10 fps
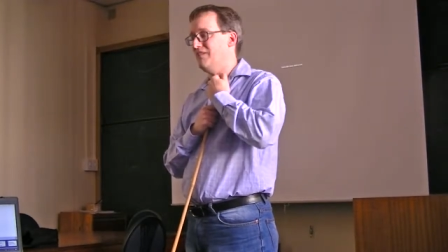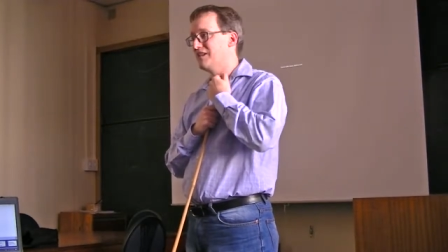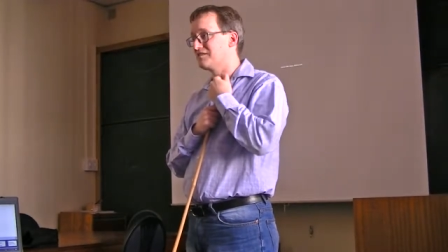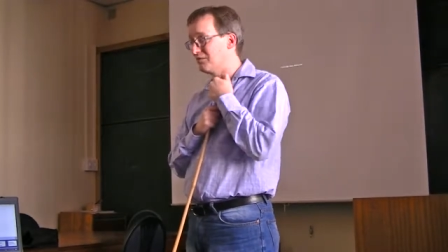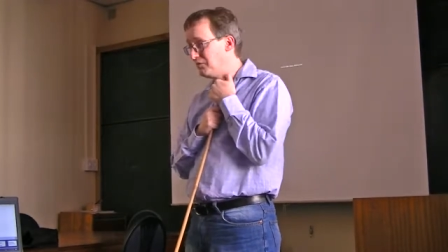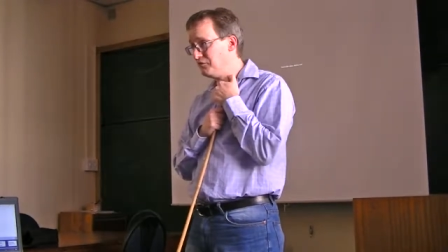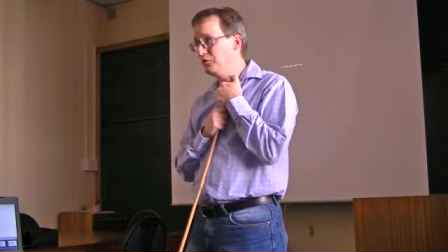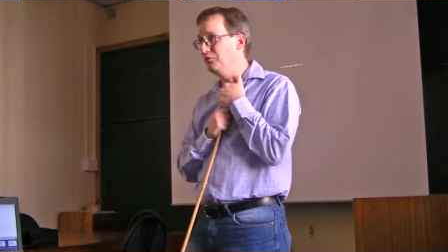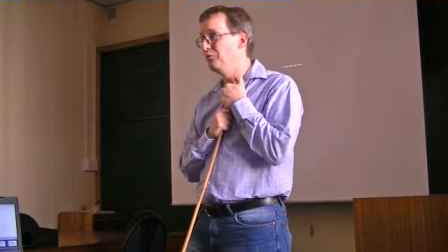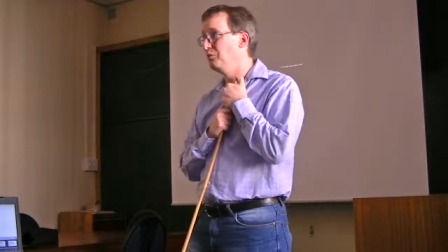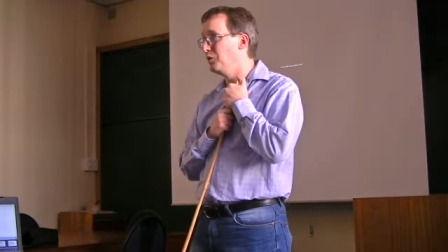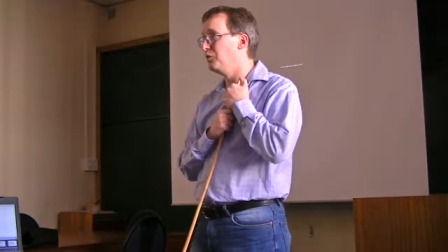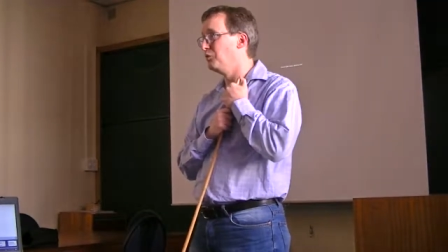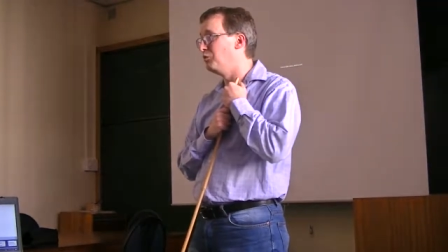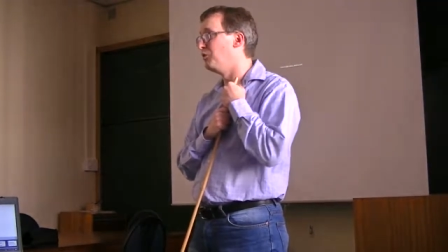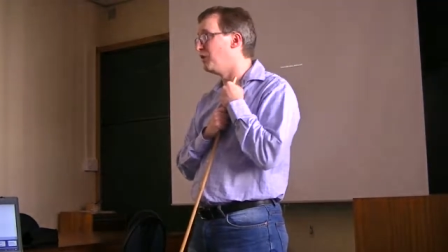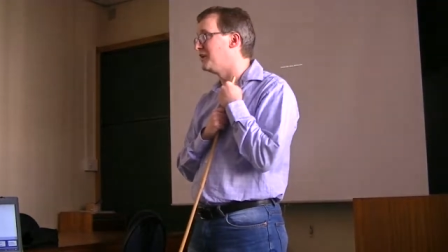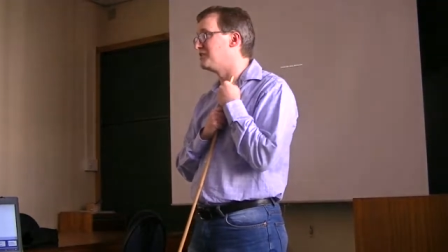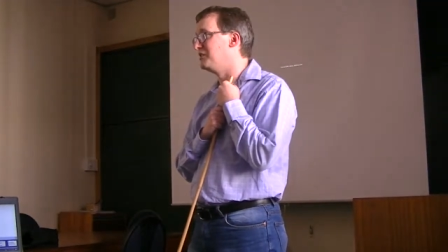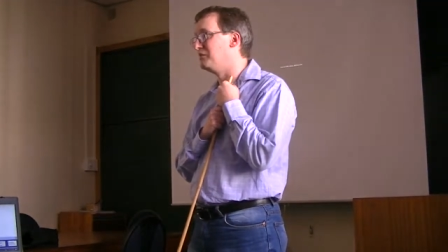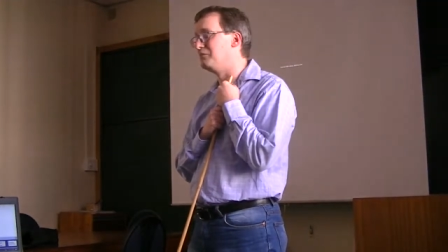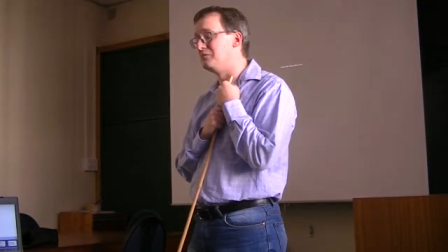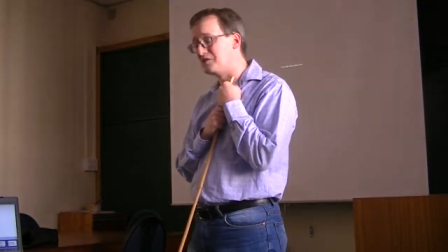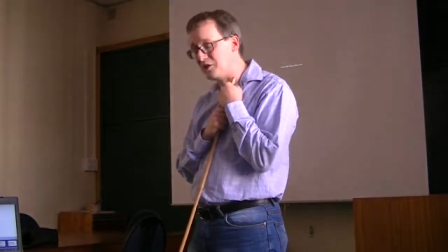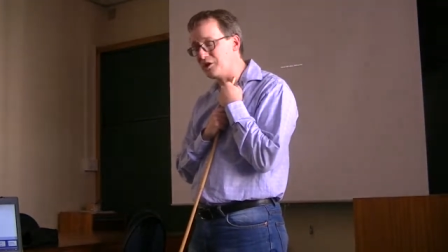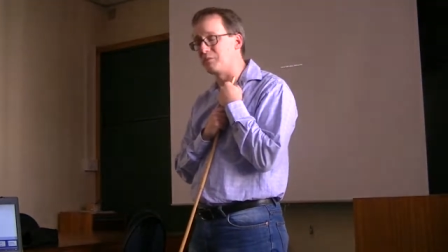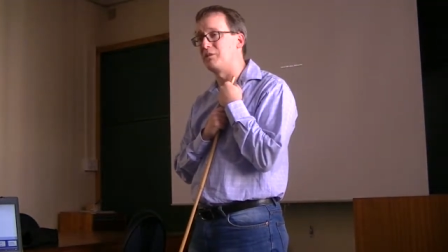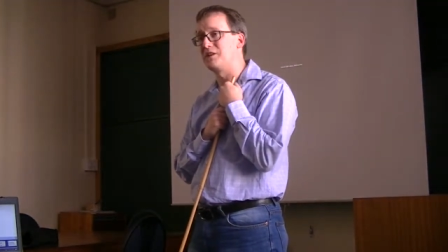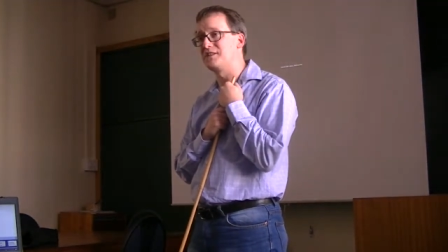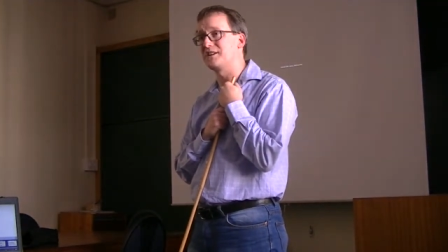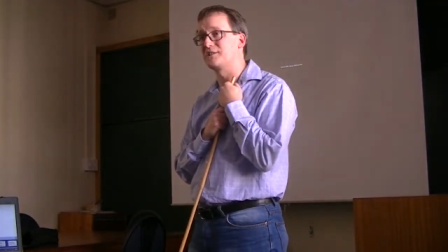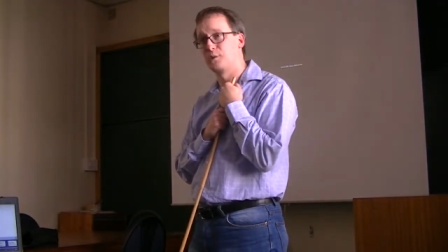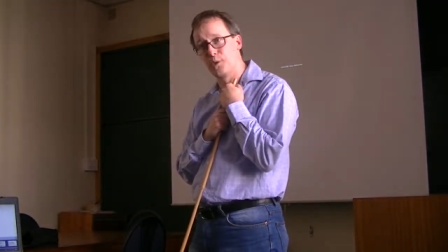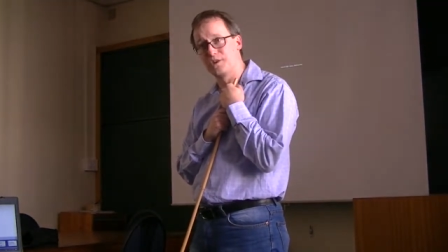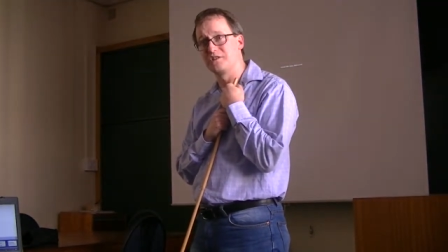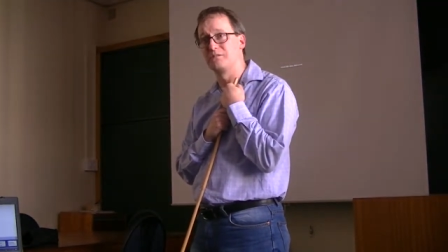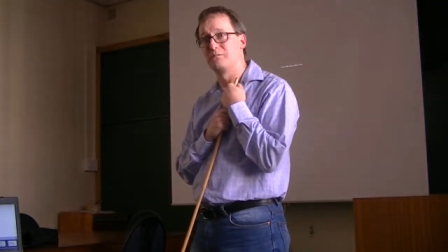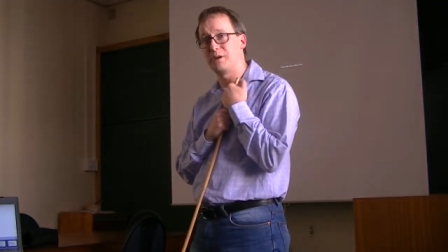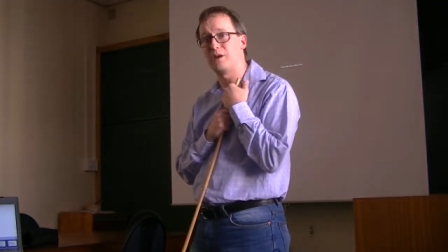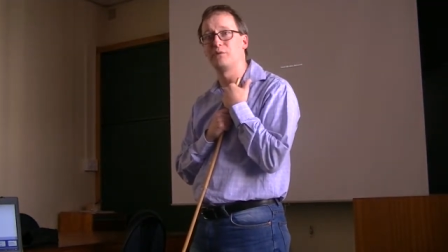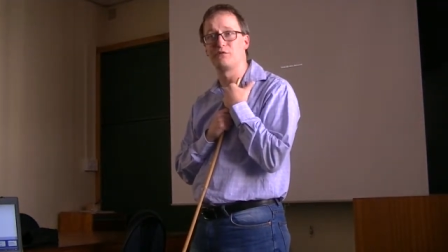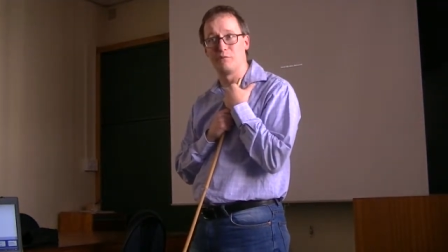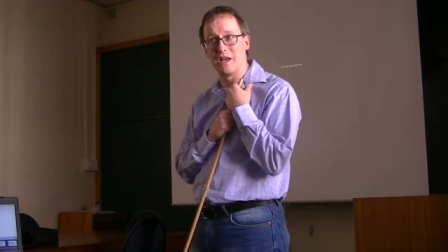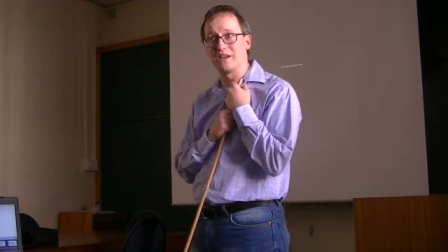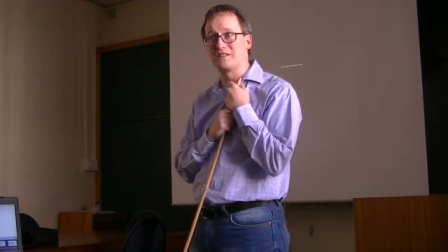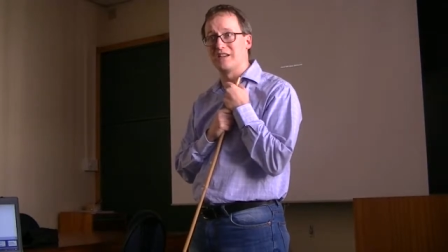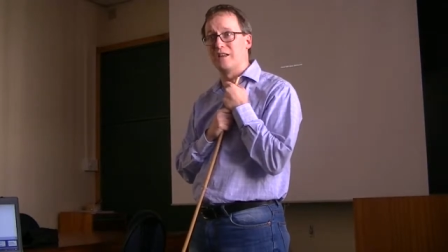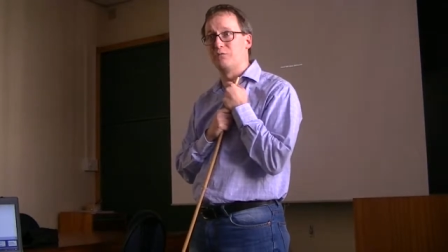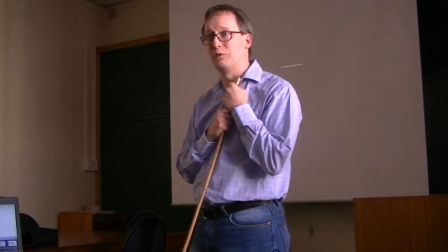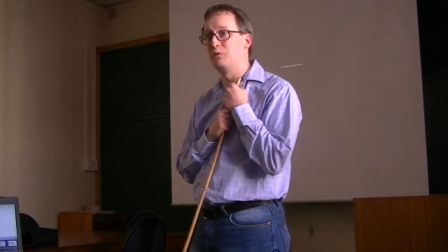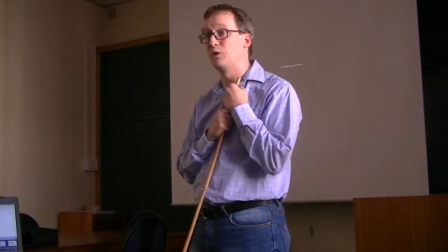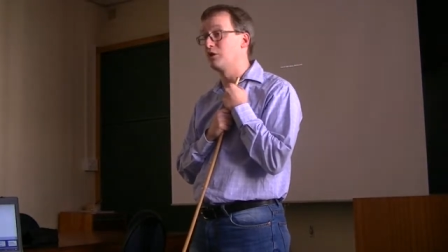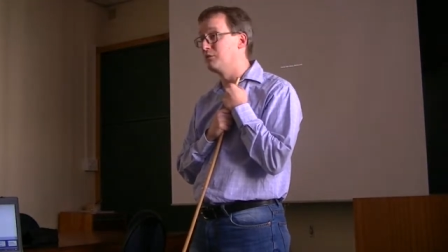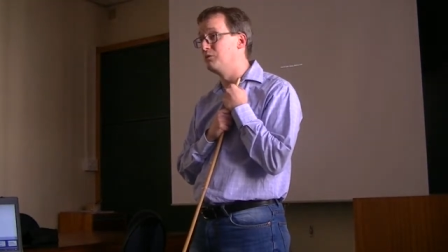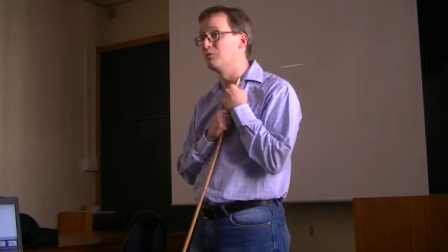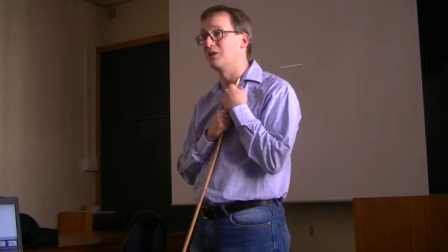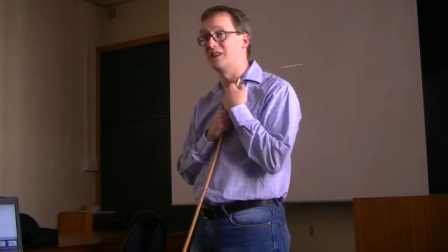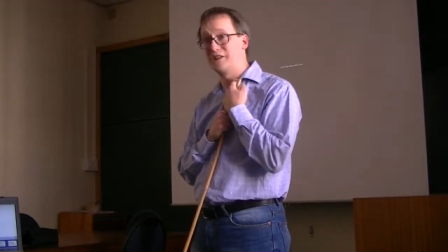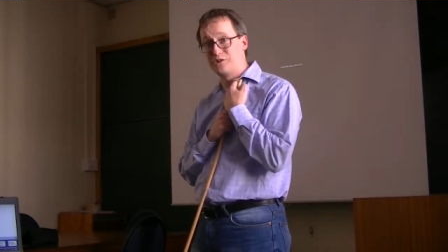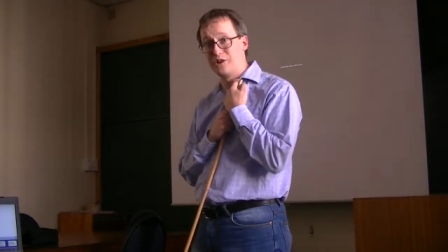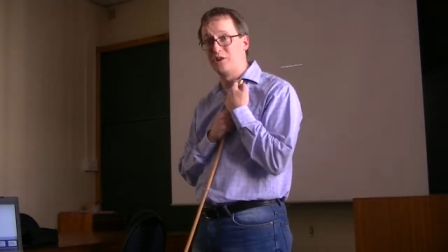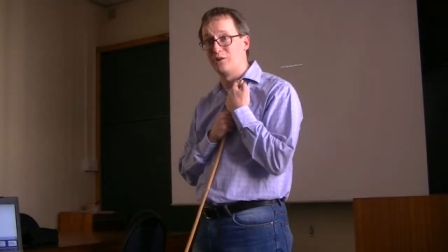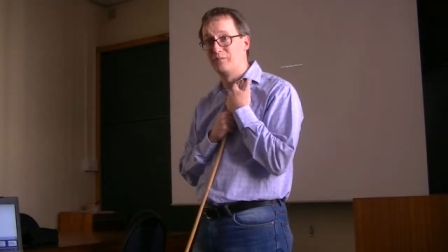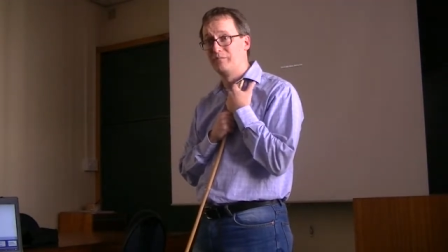Some of you will want to steer your projects towards bioinformatics, and we welcome you. We're glad you're here.